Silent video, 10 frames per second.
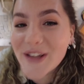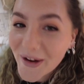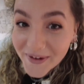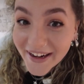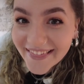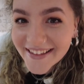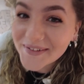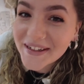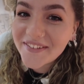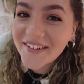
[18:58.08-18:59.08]
So I'm going to end this
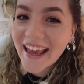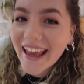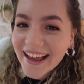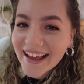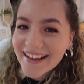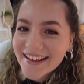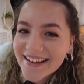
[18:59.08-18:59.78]
week's vlog here.